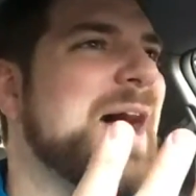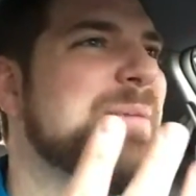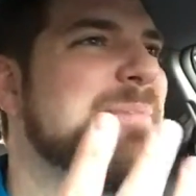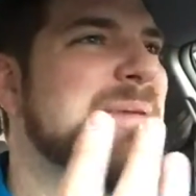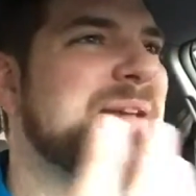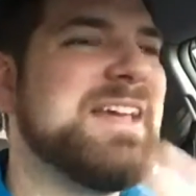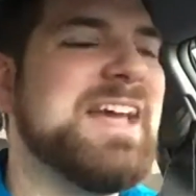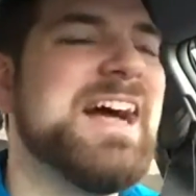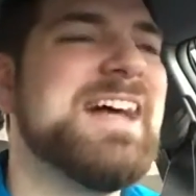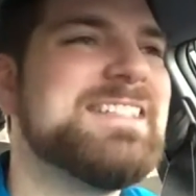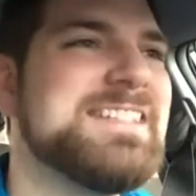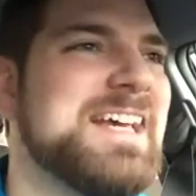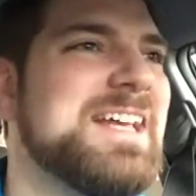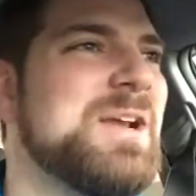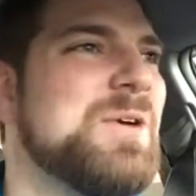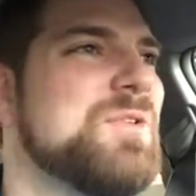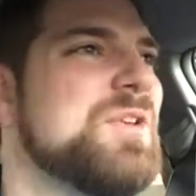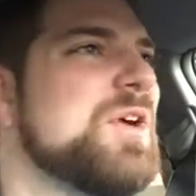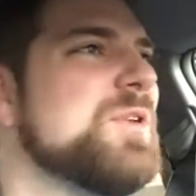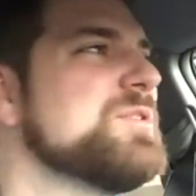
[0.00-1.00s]
Because I
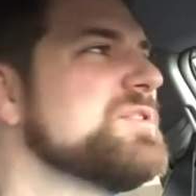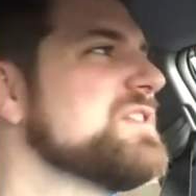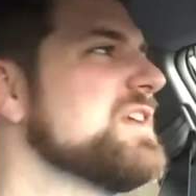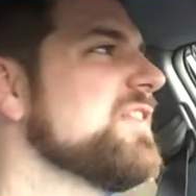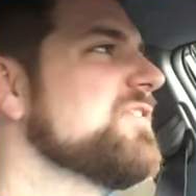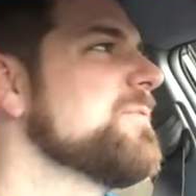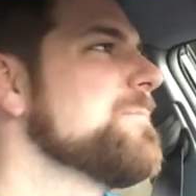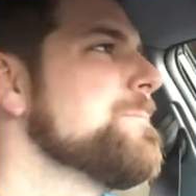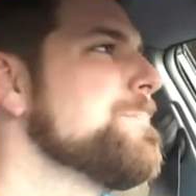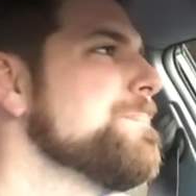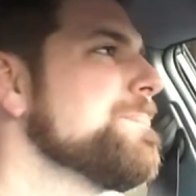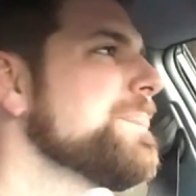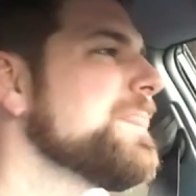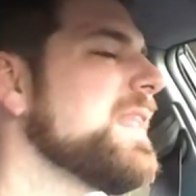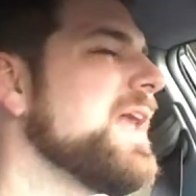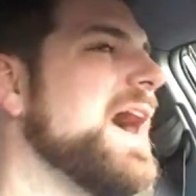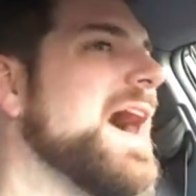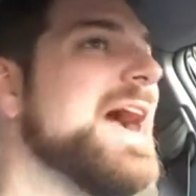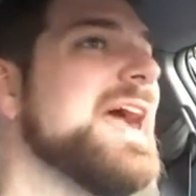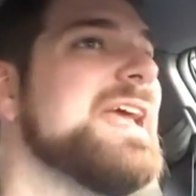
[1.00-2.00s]
don't know stuff,
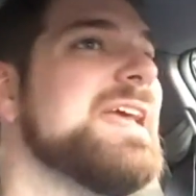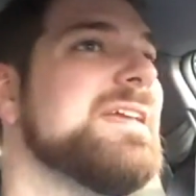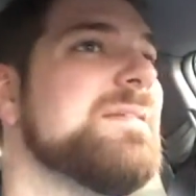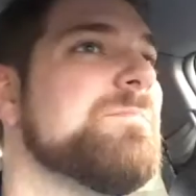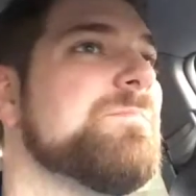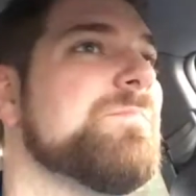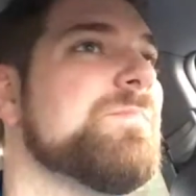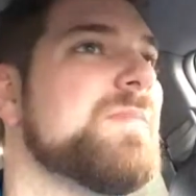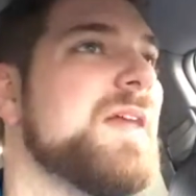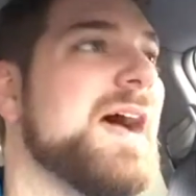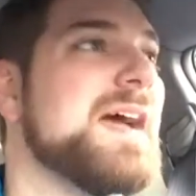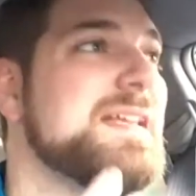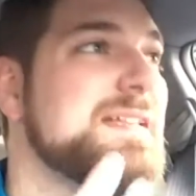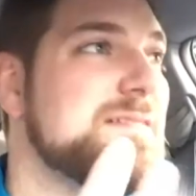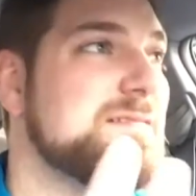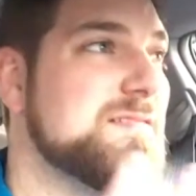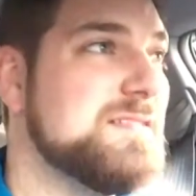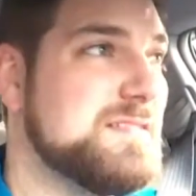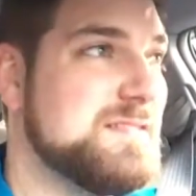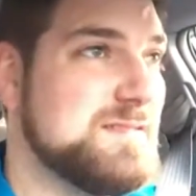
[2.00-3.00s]
I
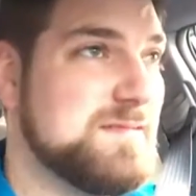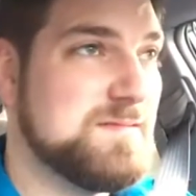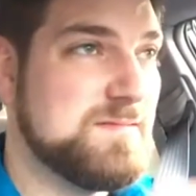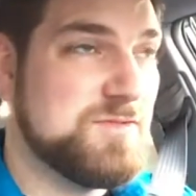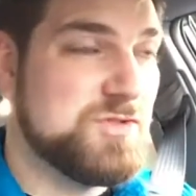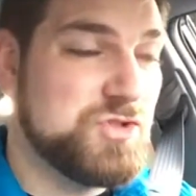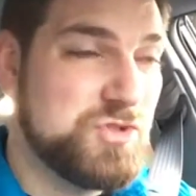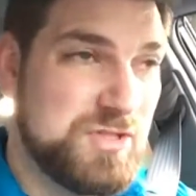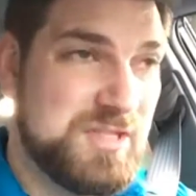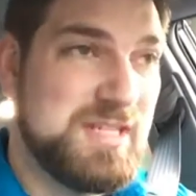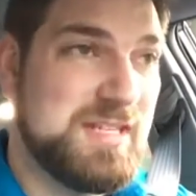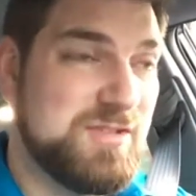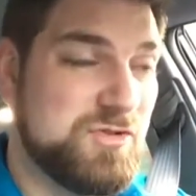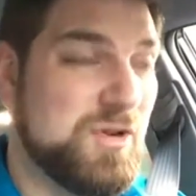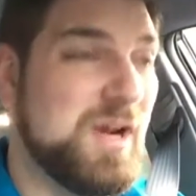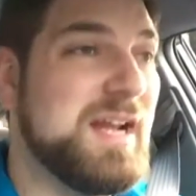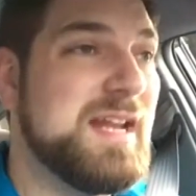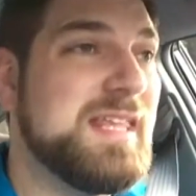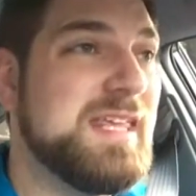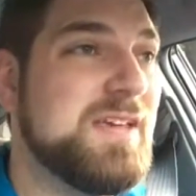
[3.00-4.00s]

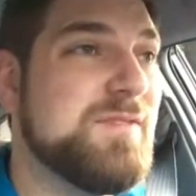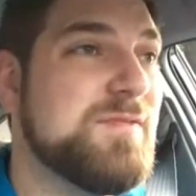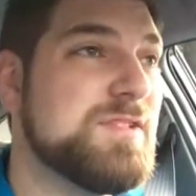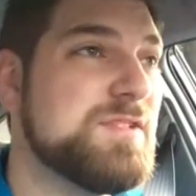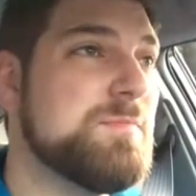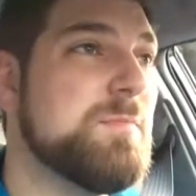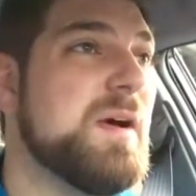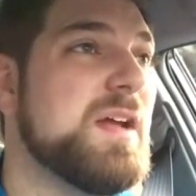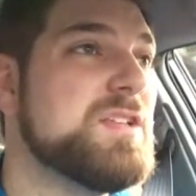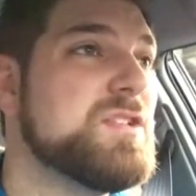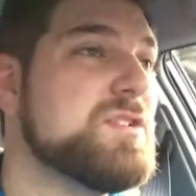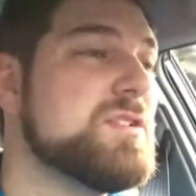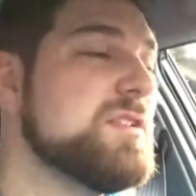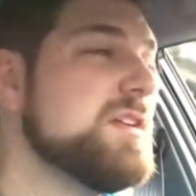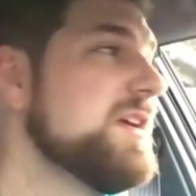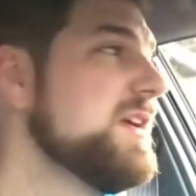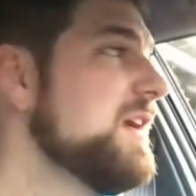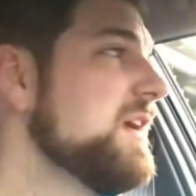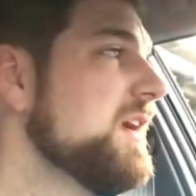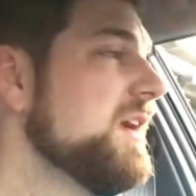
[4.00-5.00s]
try to give as much
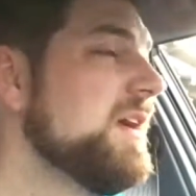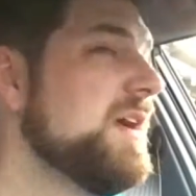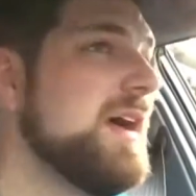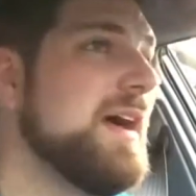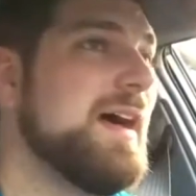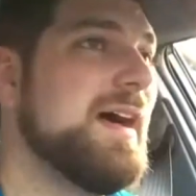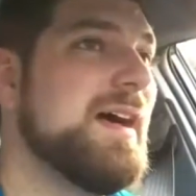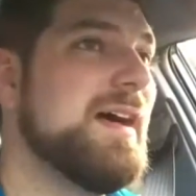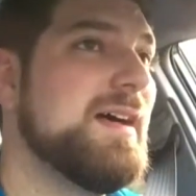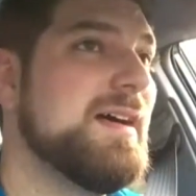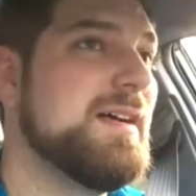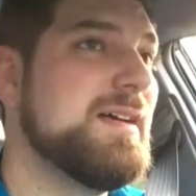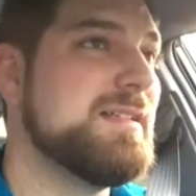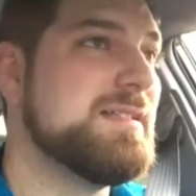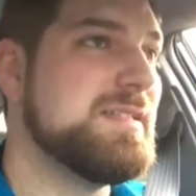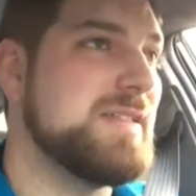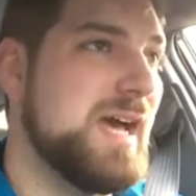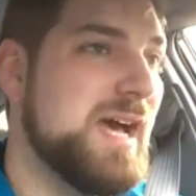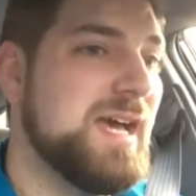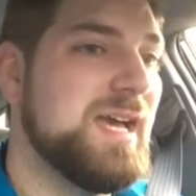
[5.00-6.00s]

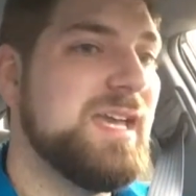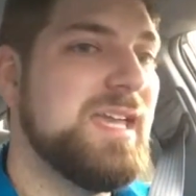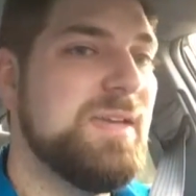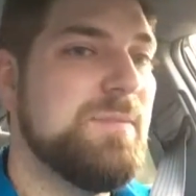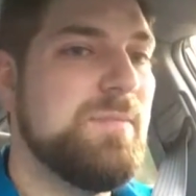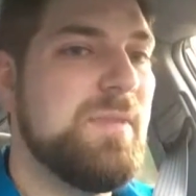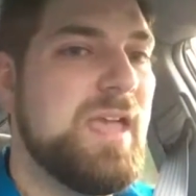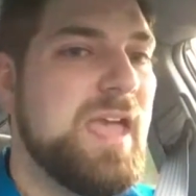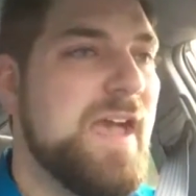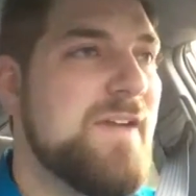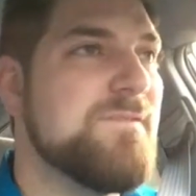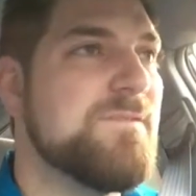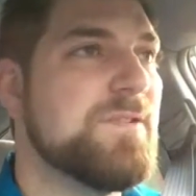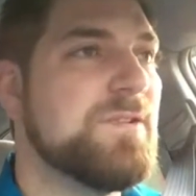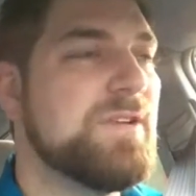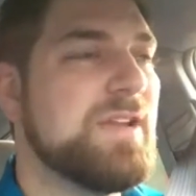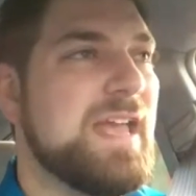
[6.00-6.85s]
time, effort,